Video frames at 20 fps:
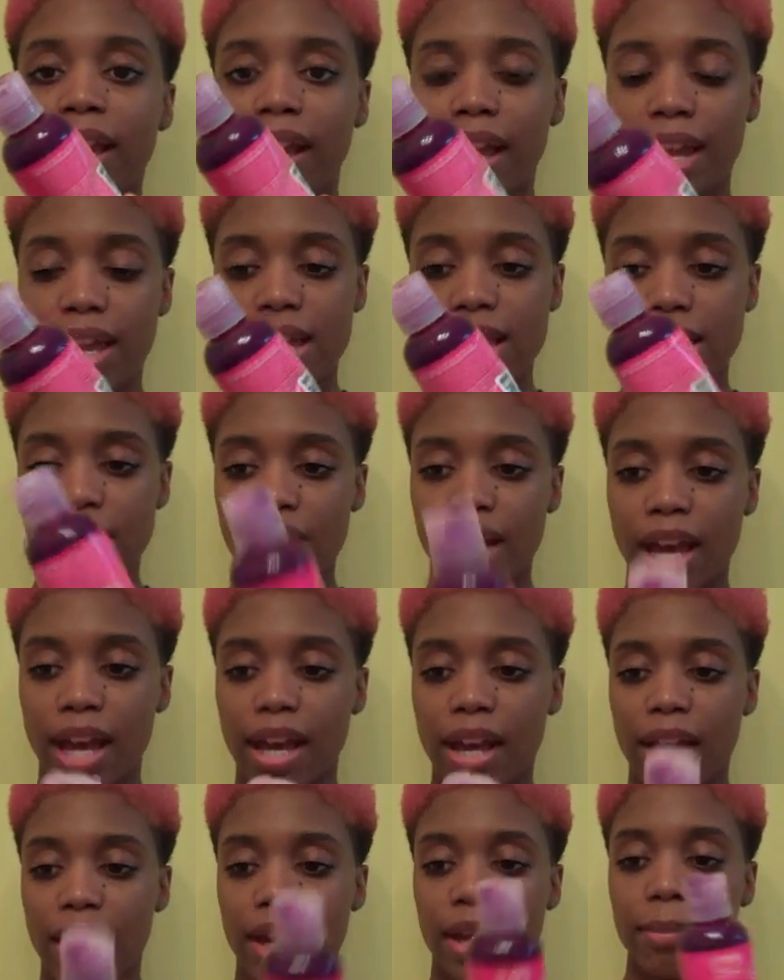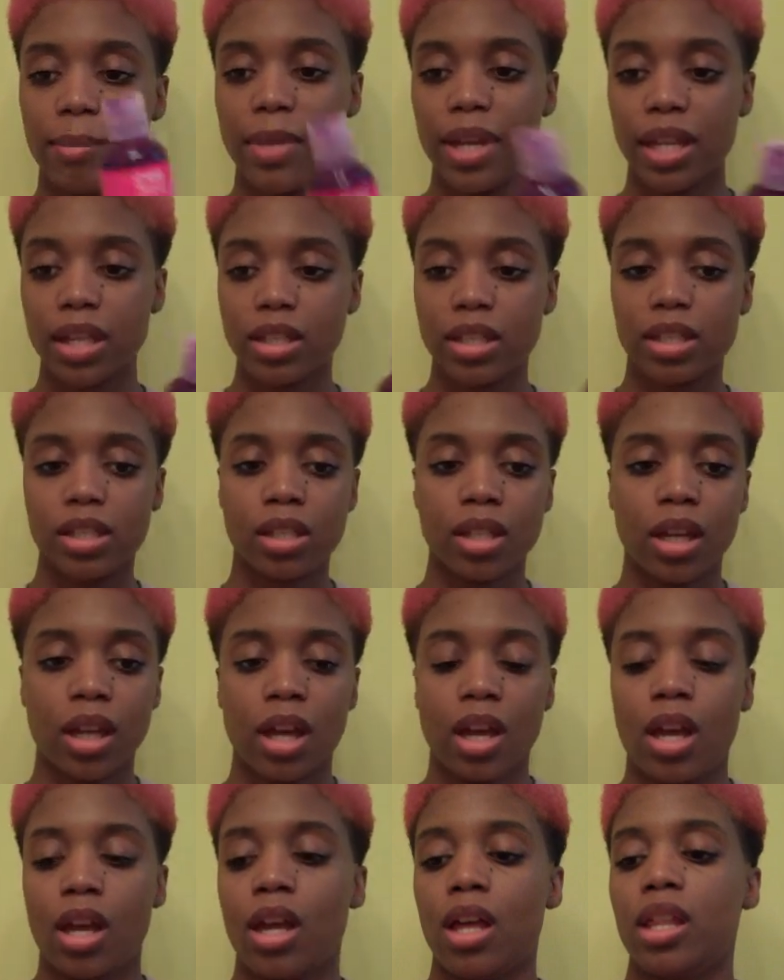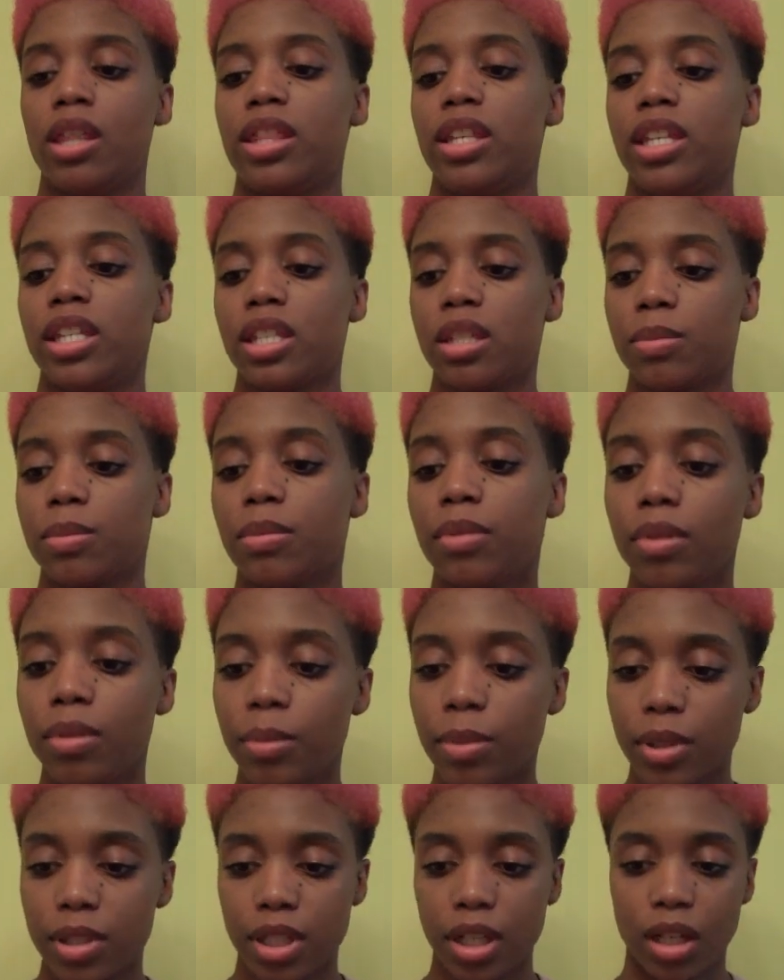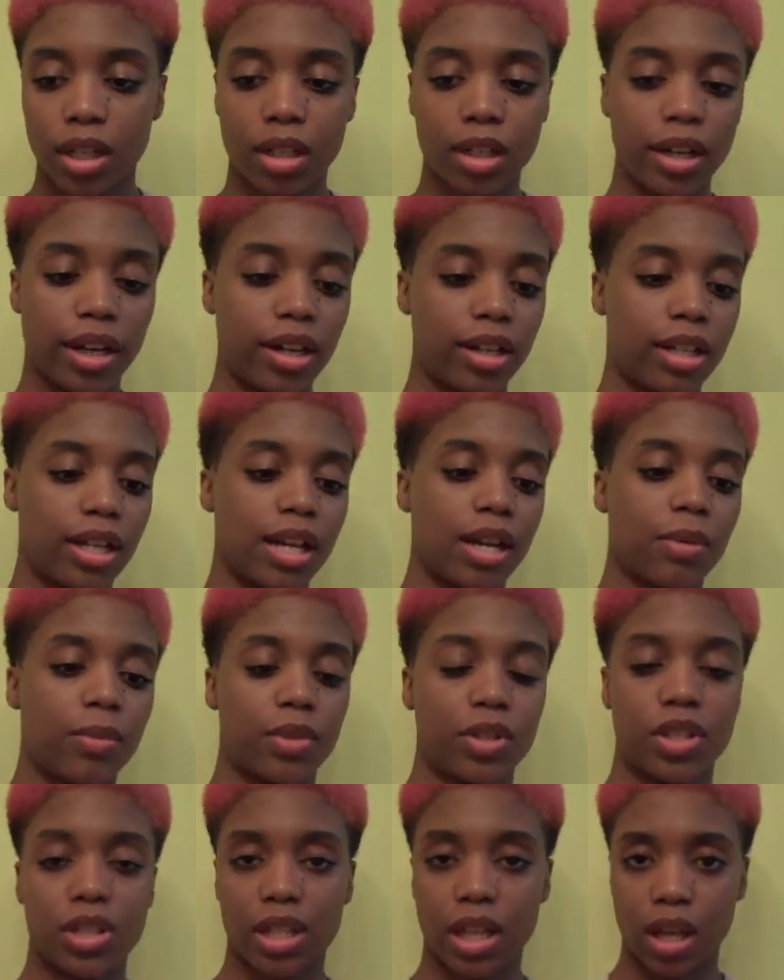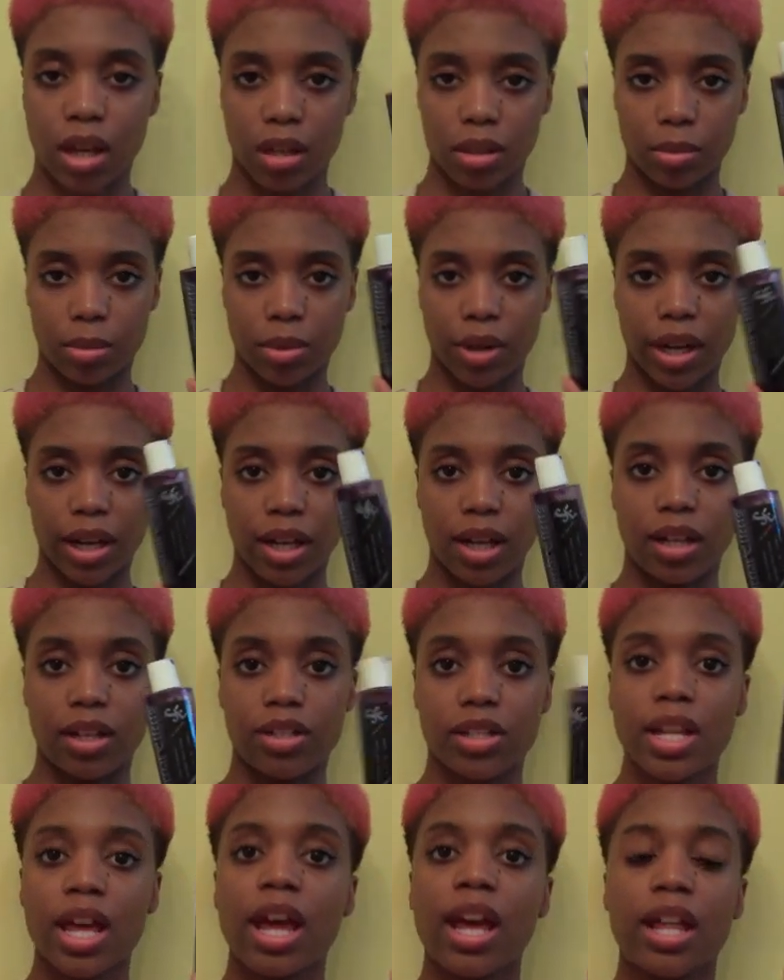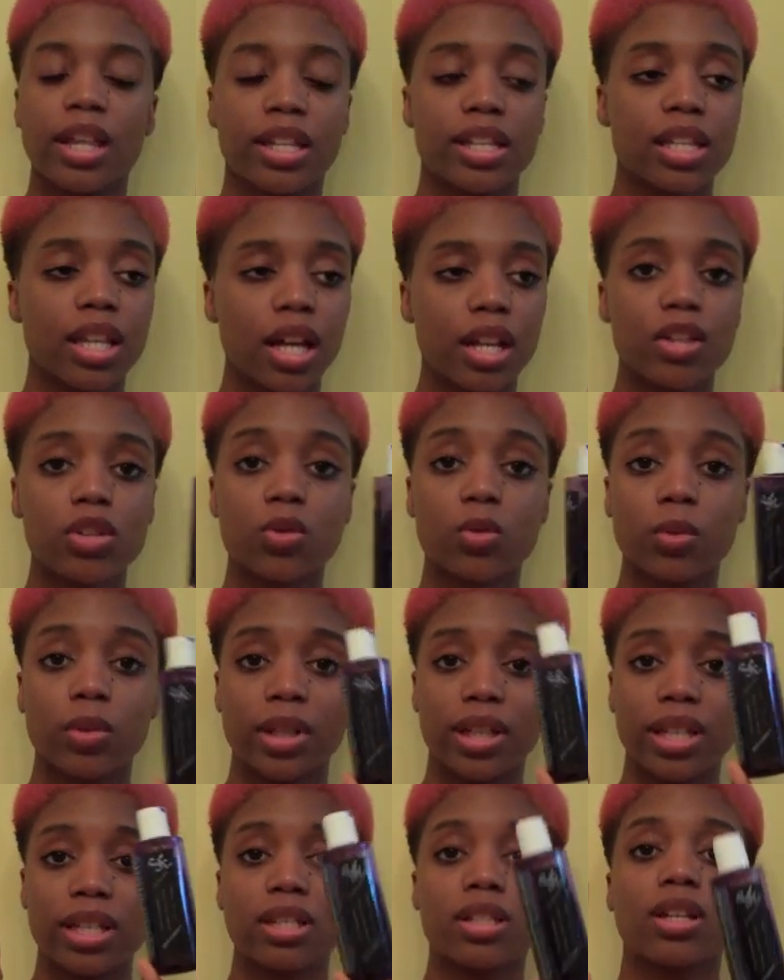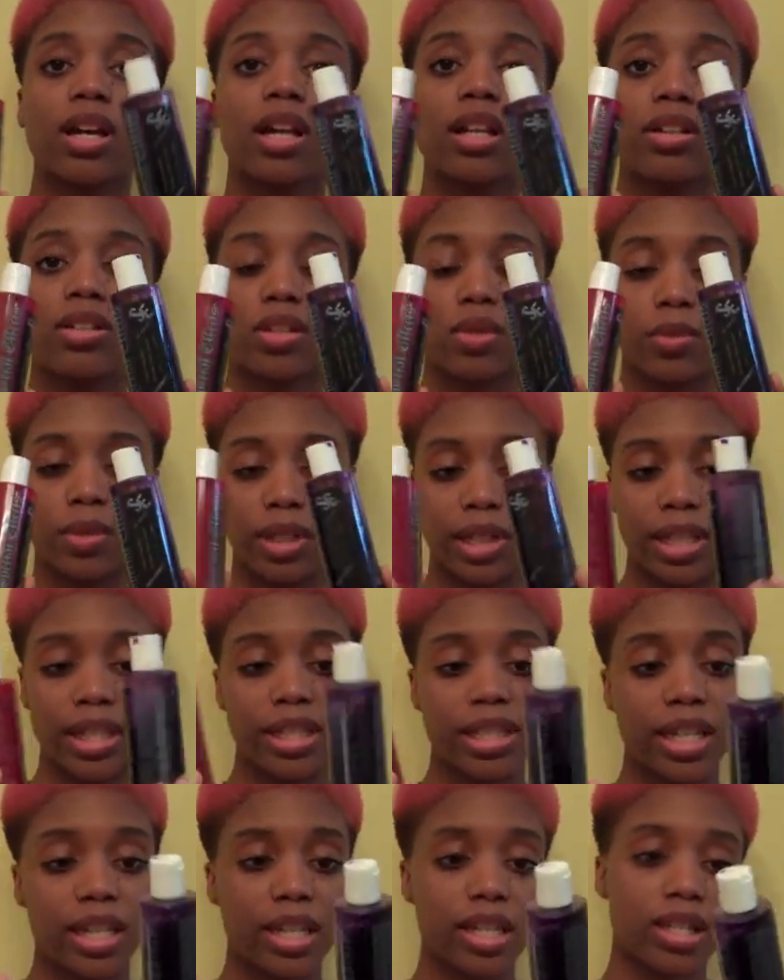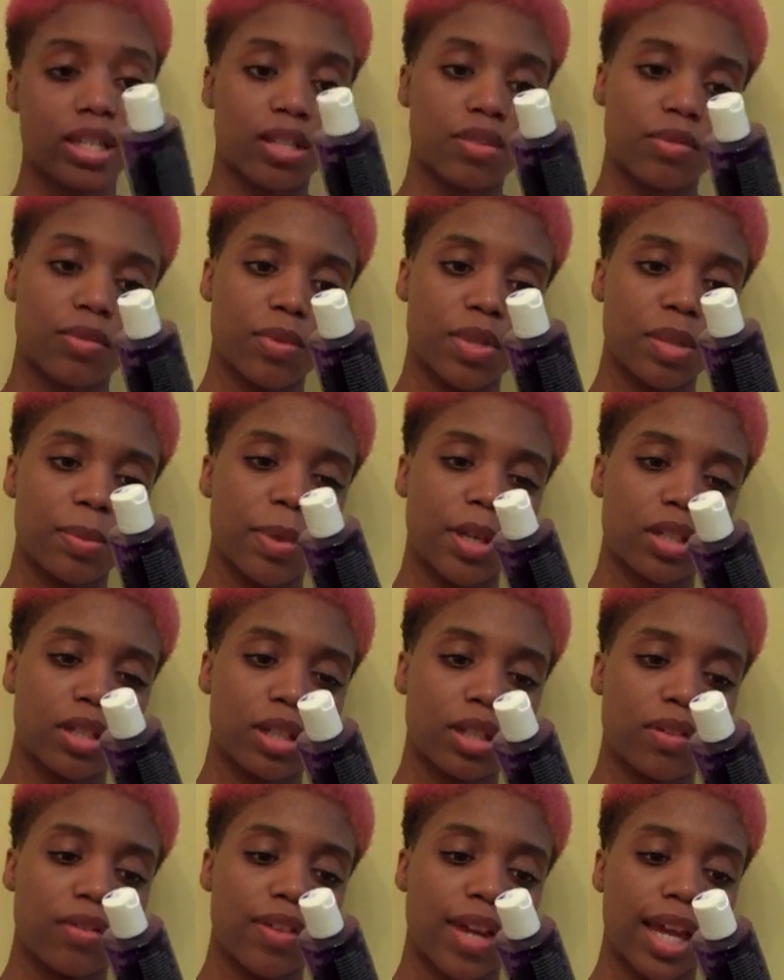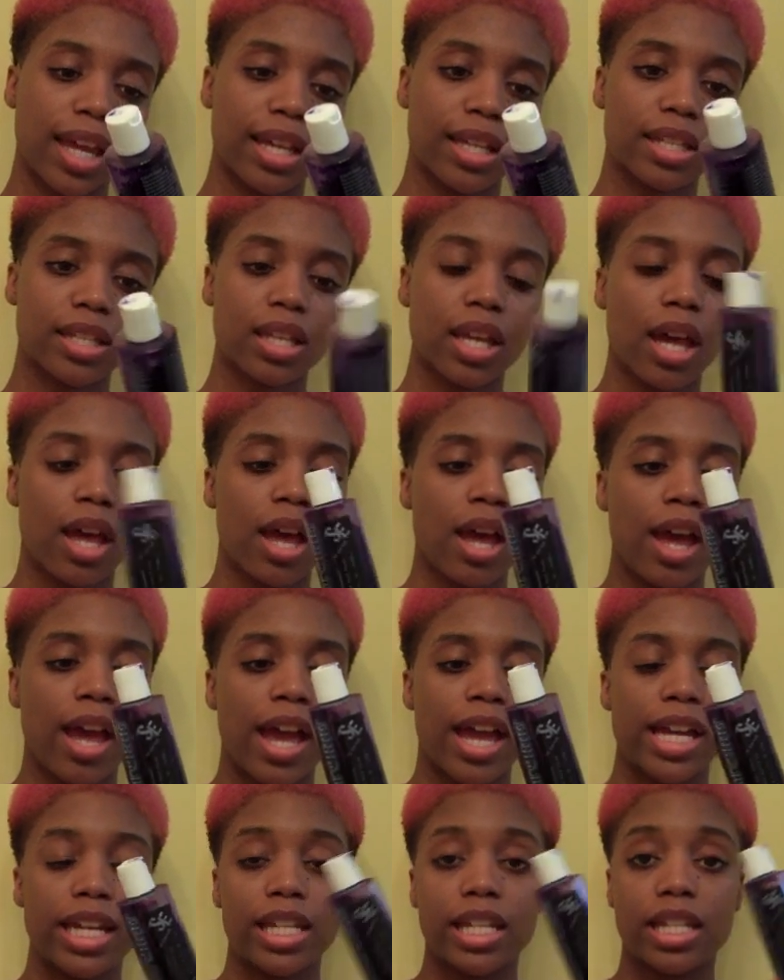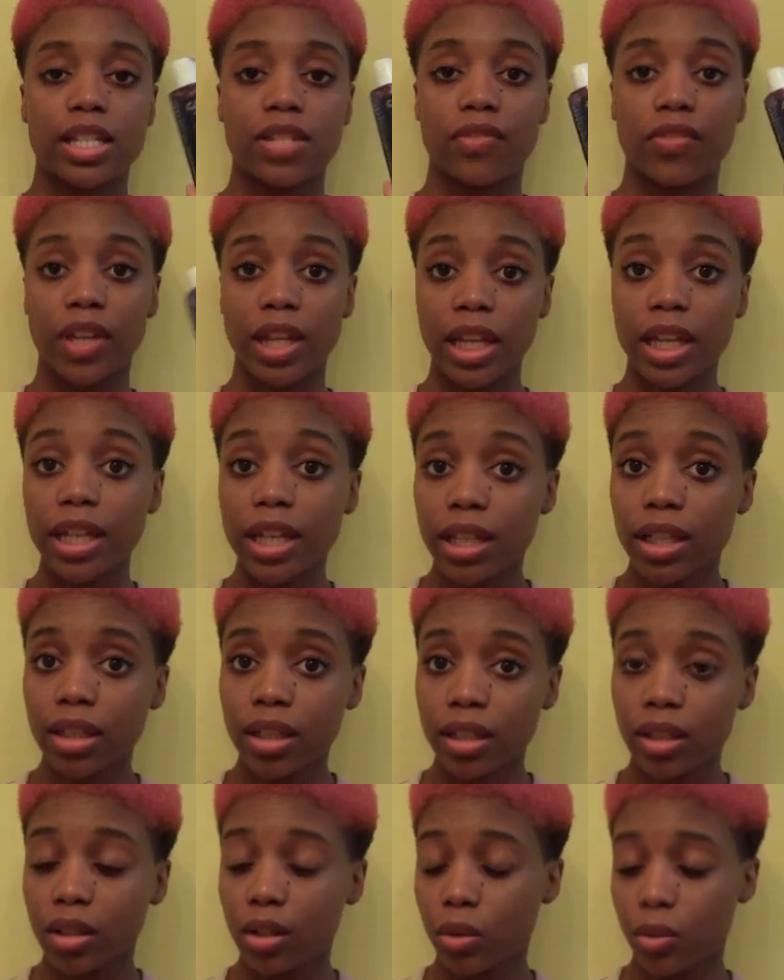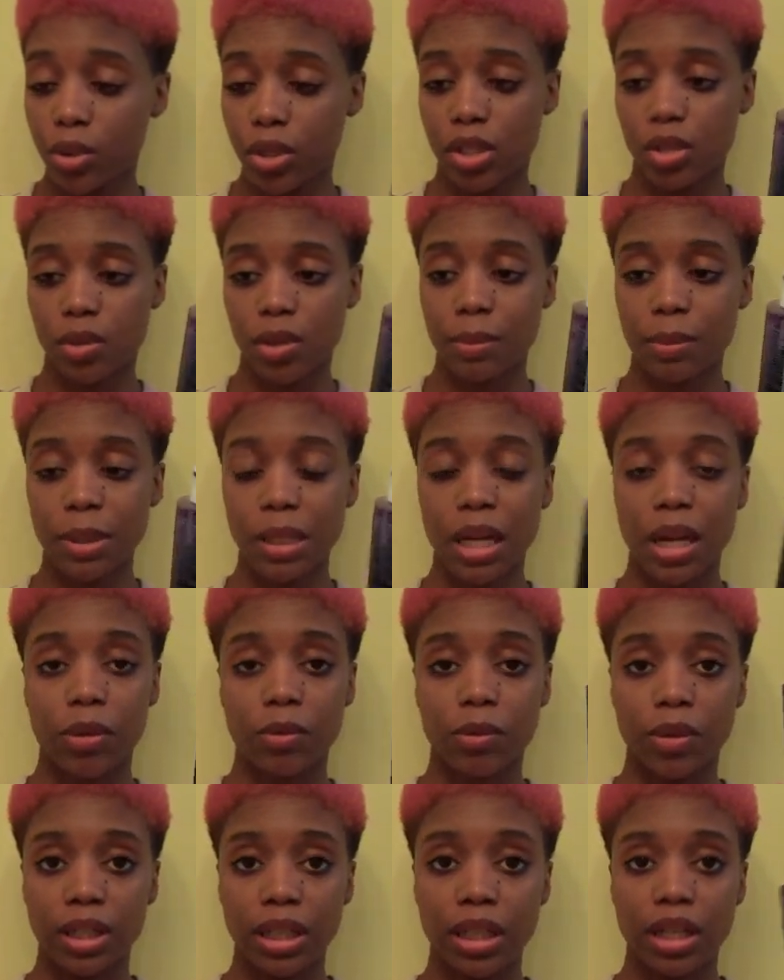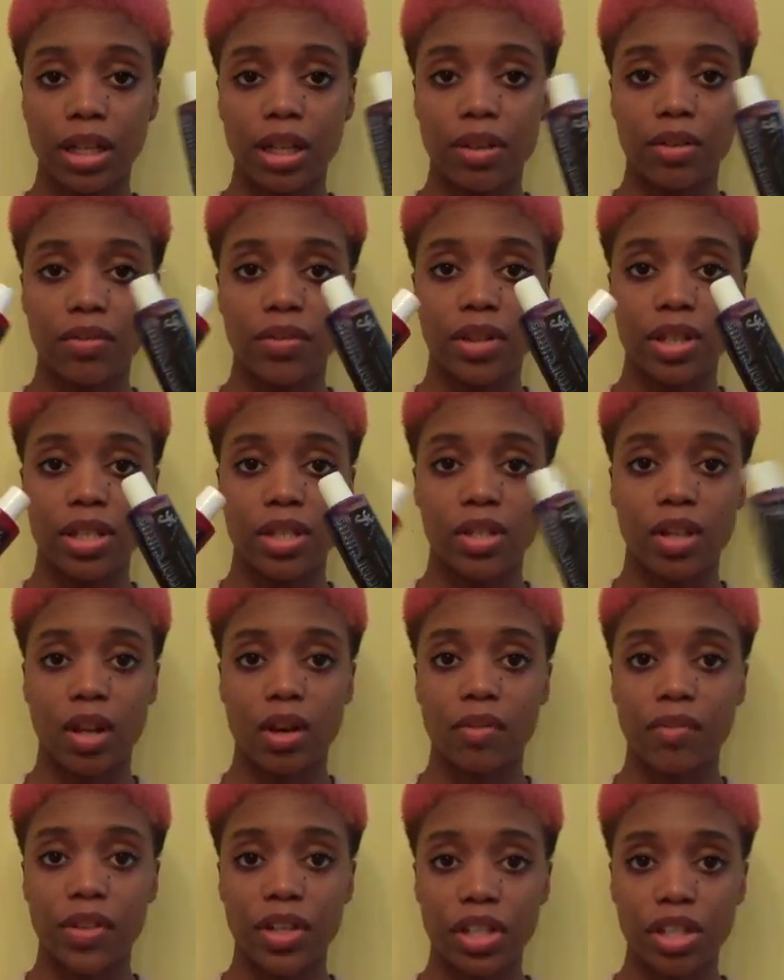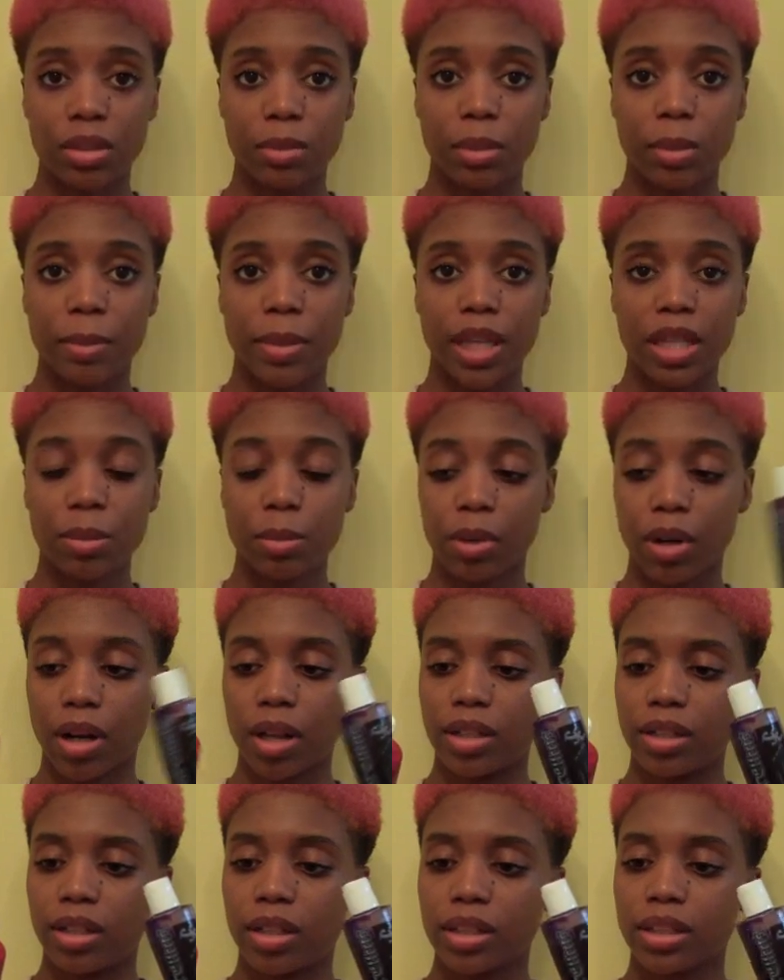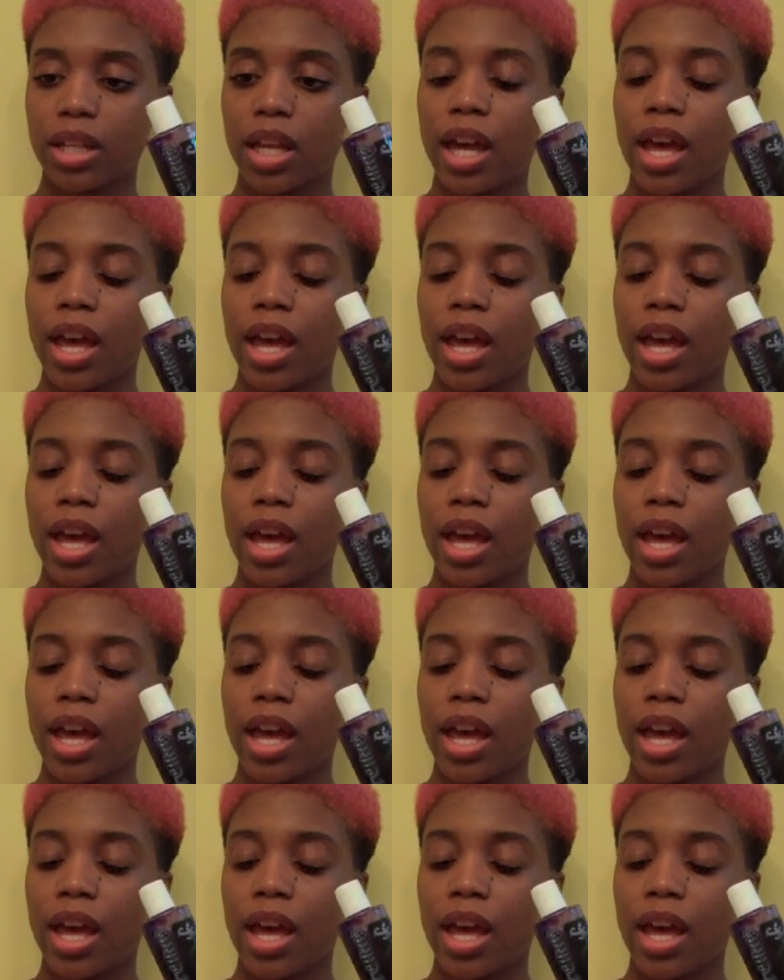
and I mixed this particular hair dye, which is like all the bright colors. These colors are really intense. It's from Special Effects. It is vegan, which is something I really love. It is all vegetable based product.